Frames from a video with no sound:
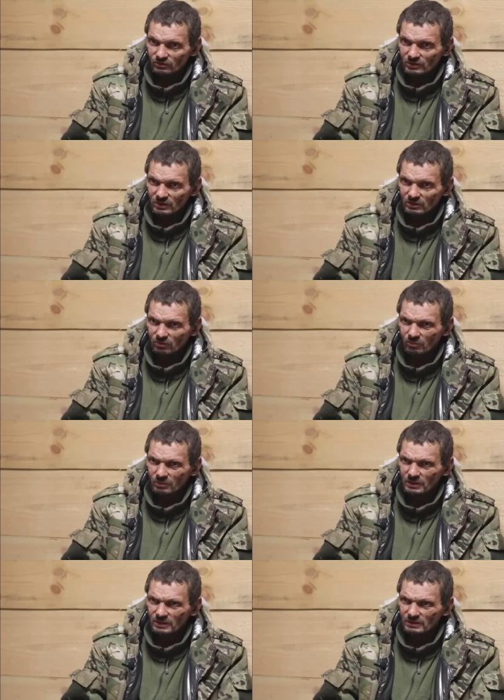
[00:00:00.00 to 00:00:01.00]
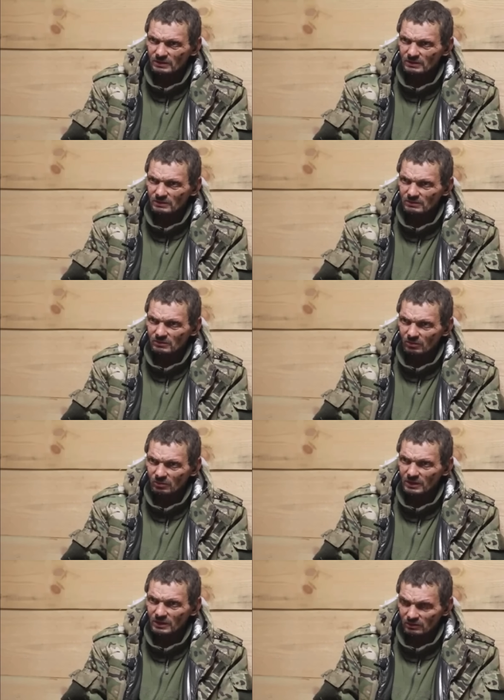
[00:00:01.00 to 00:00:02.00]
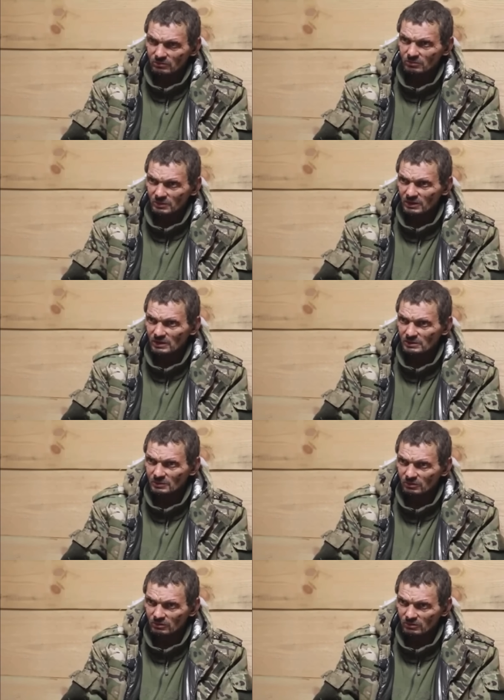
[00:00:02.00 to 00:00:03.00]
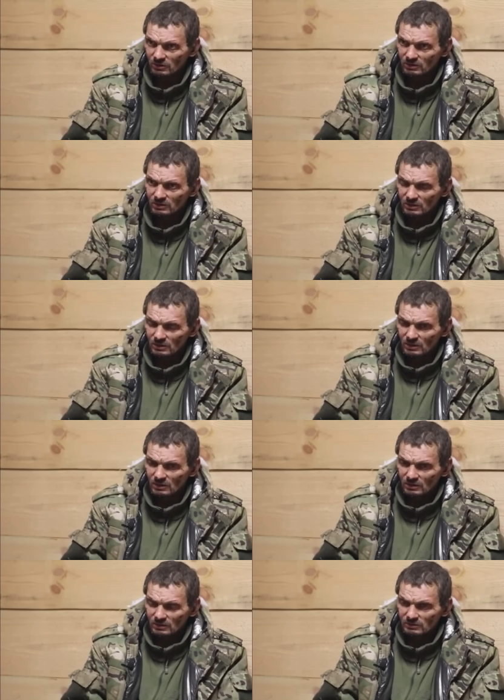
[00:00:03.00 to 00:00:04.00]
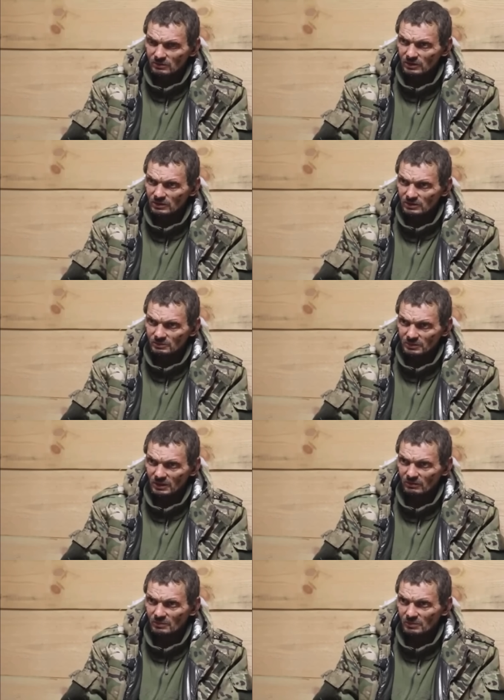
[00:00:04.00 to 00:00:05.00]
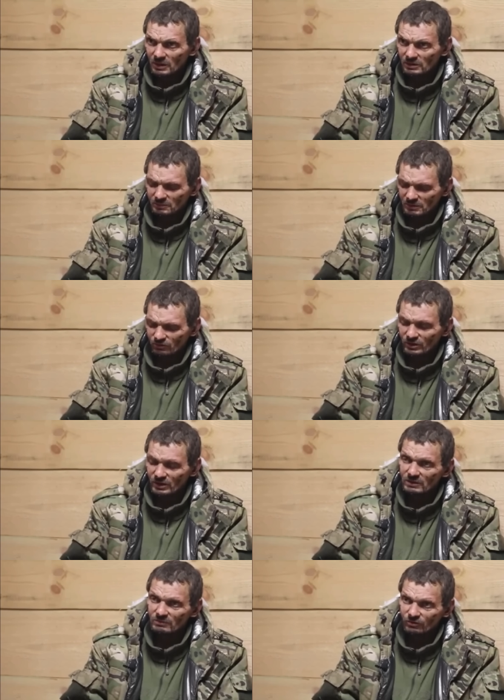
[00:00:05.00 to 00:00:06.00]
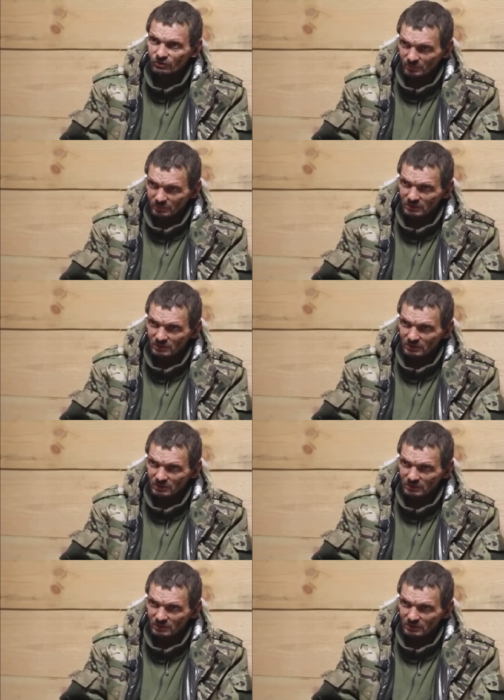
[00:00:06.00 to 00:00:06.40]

Brigade. Brigade on the march. Yes, that's right, in the 1st Battalion. They strangled in the damage.